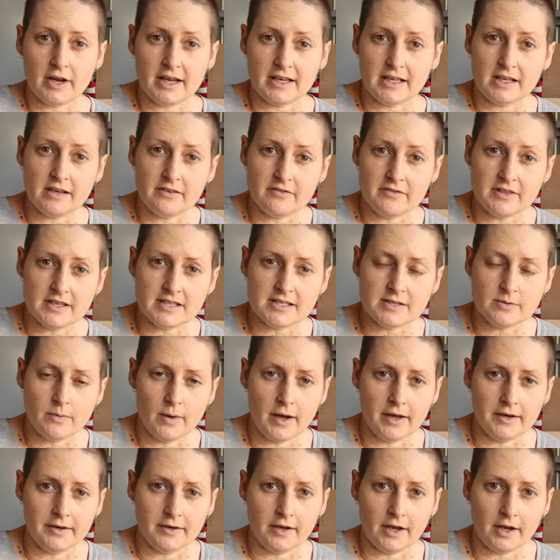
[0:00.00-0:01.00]
I'd give this
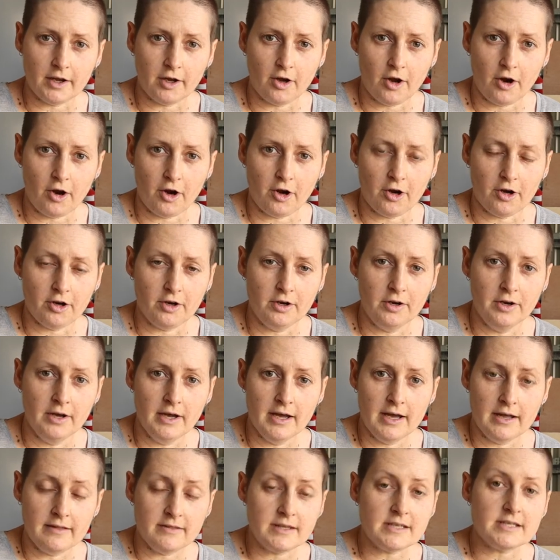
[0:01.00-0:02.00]
one a go
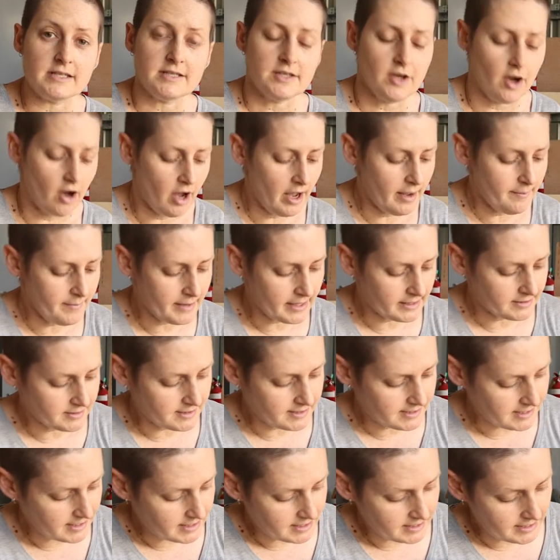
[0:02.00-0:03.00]
this time and
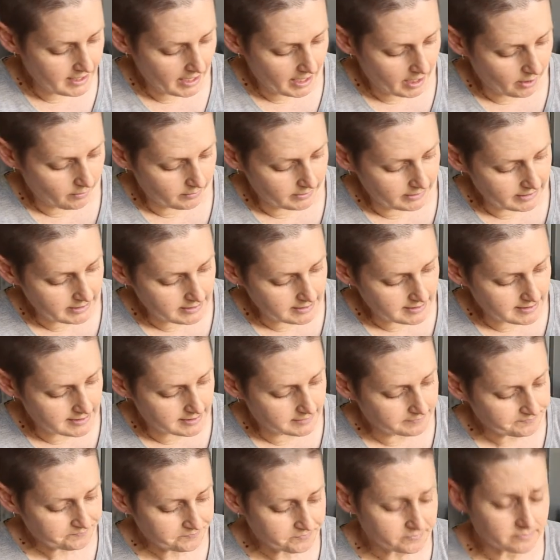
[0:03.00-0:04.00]
see how it
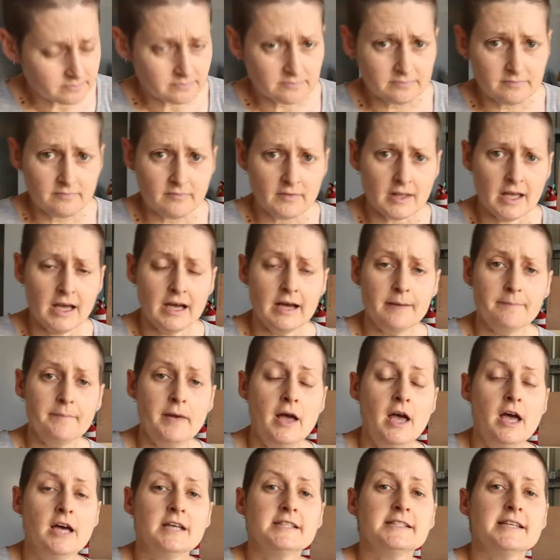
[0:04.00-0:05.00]
is. Um,
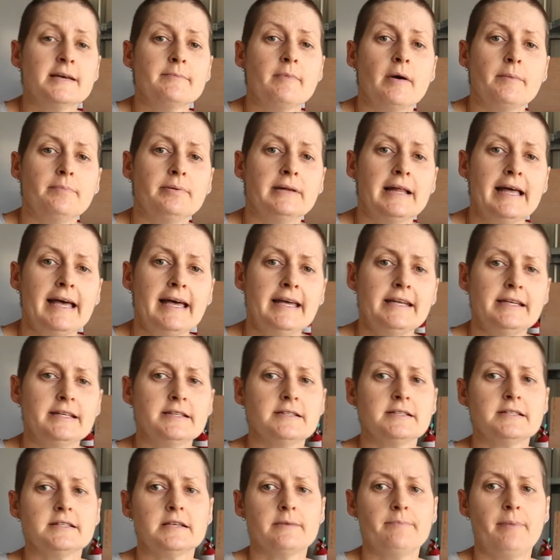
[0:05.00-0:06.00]
so my plan
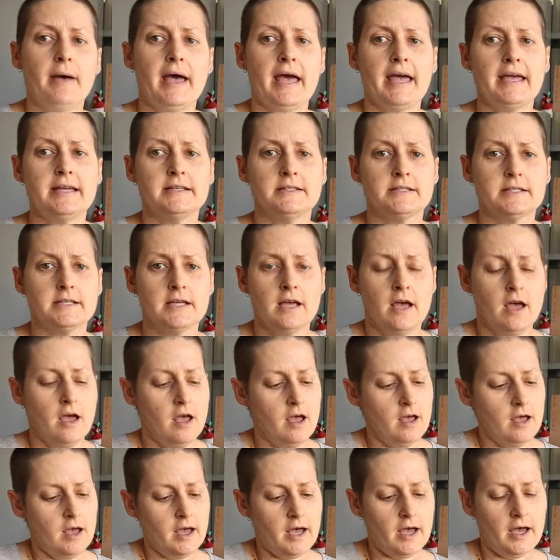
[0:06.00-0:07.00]
is to paint,
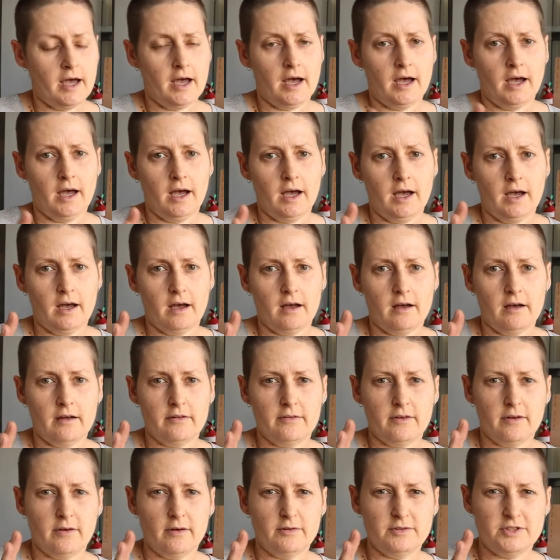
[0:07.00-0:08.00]
uh,
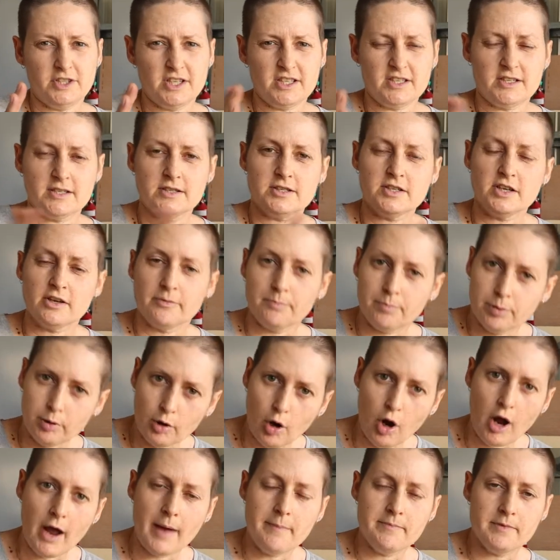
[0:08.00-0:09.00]
just sort of
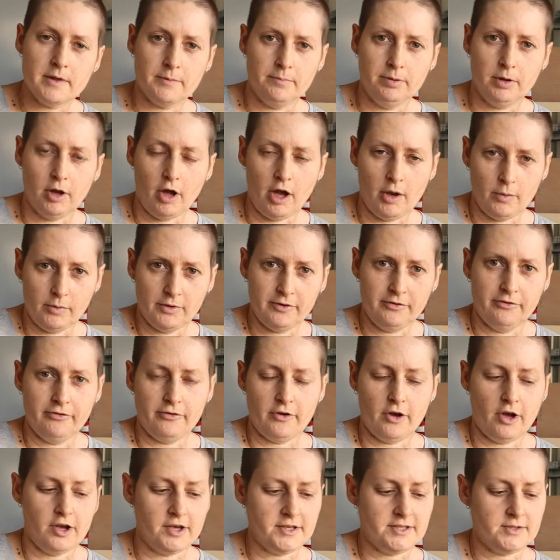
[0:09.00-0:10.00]
prime the plywood
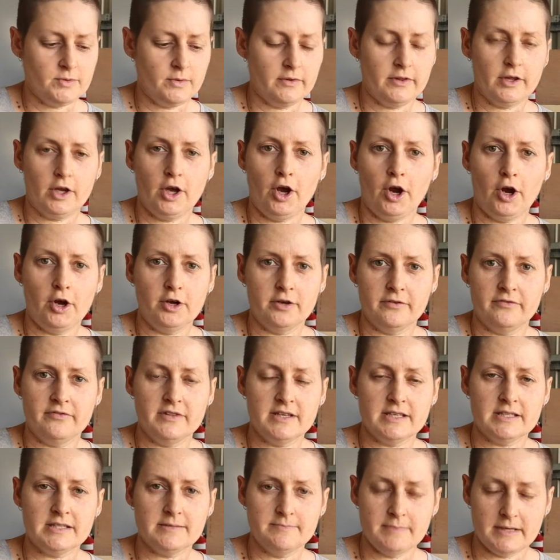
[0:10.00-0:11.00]
first with a coat of
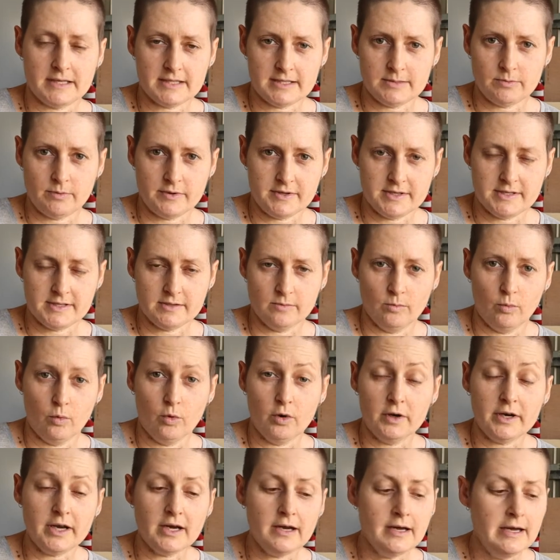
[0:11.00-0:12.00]
this mixed with some
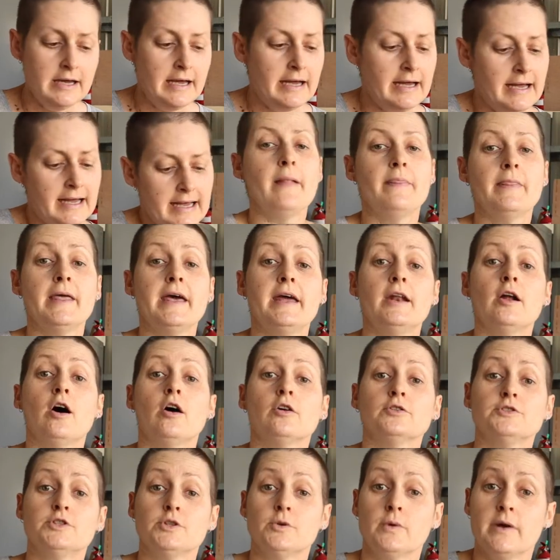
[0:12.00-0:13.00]
water, and then
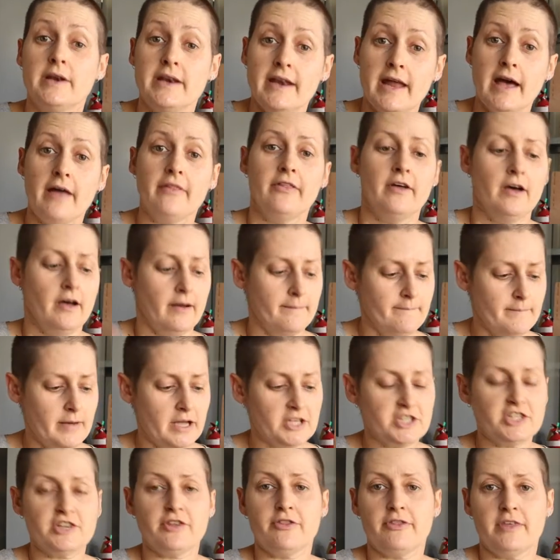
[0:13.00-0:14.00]
I'll do another
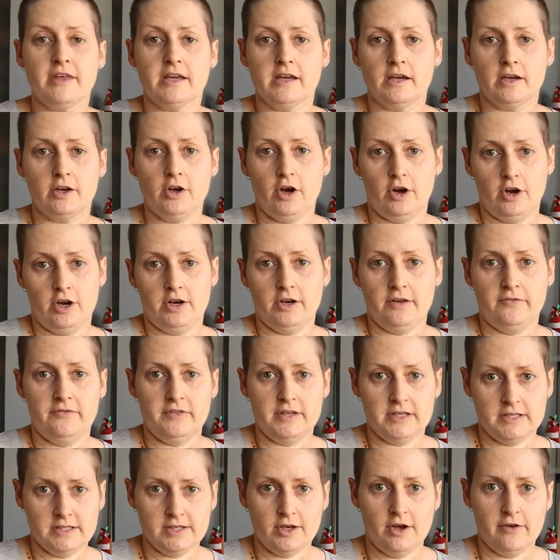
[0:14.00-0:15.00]
much thicker coat of
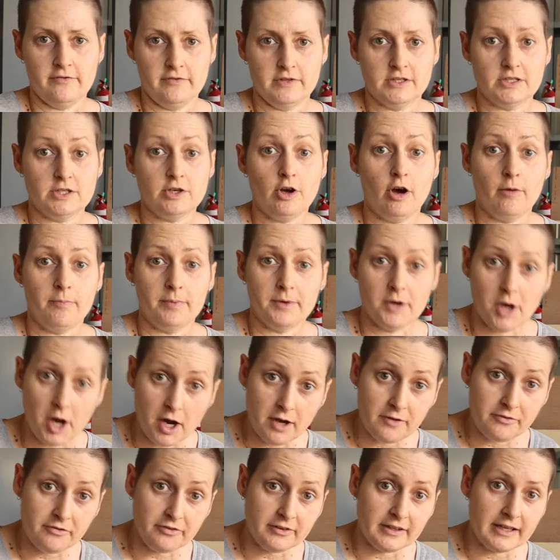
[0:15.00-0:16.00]
this over the top, and
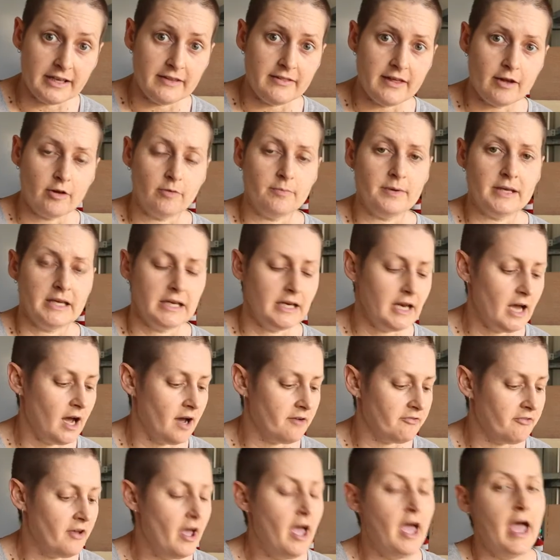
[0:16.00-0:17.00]
hopefully that'll be
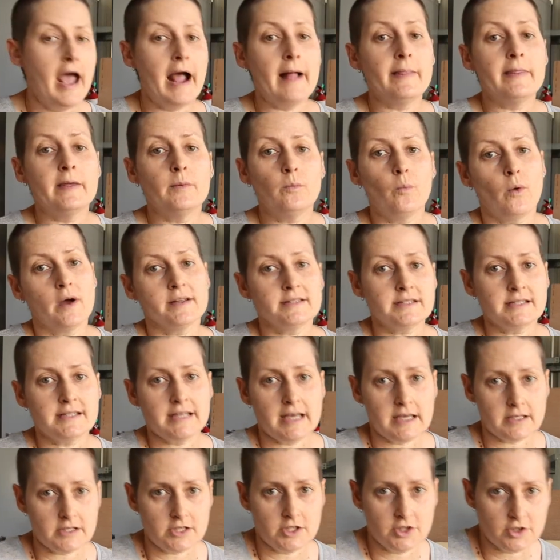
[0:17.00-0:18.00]
enough. And then once
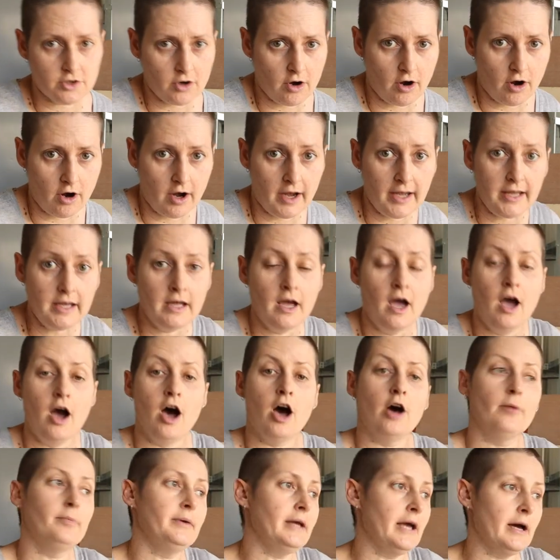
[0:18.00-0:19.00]
that's dry,
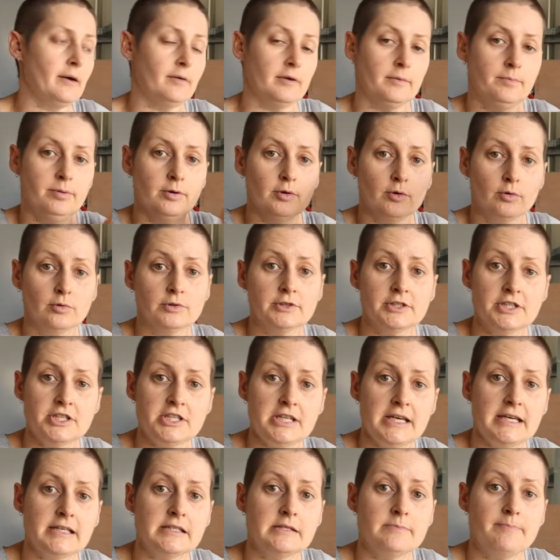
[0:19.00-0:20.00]
I'll be able to put all the
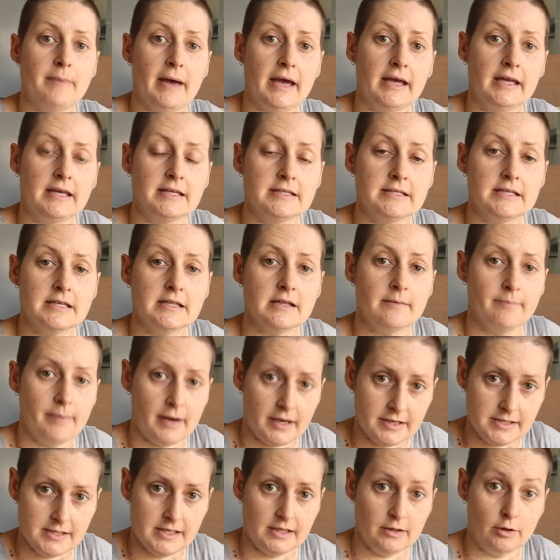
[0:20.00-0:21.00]
sheets back into the
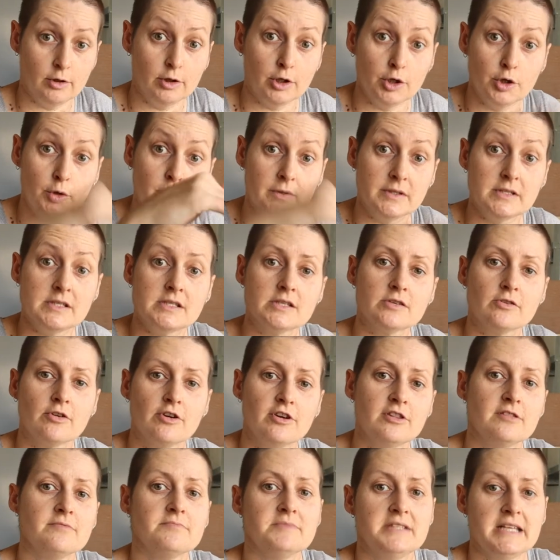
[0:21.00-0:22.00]
bus and glue and
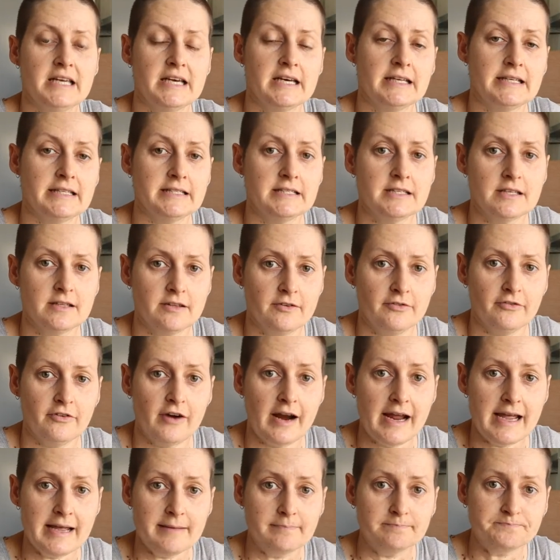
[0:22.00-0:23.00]
screw them down into the
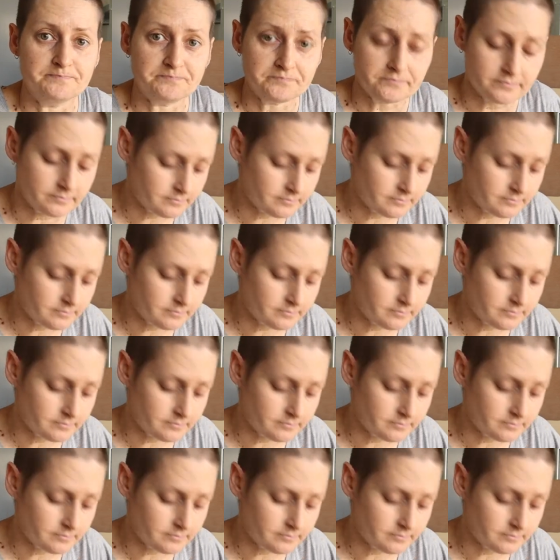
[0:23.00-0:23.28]
frame.